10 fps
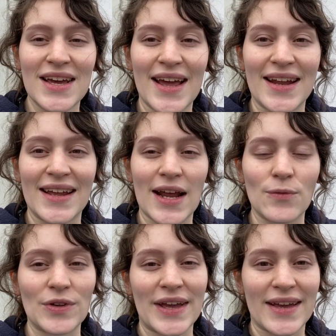and
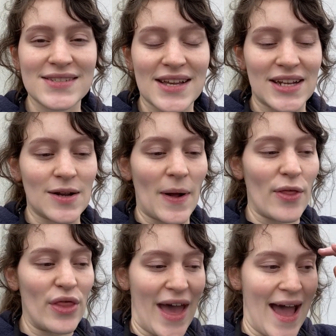I'm really excited
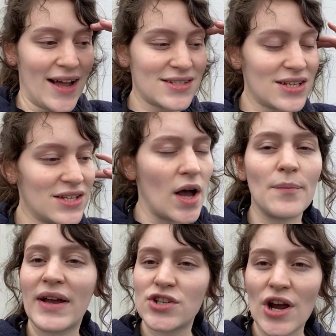about that.
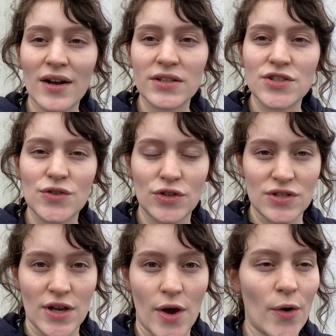My chocolate junior
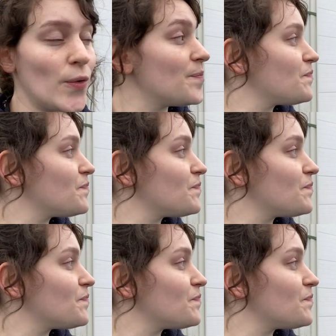doe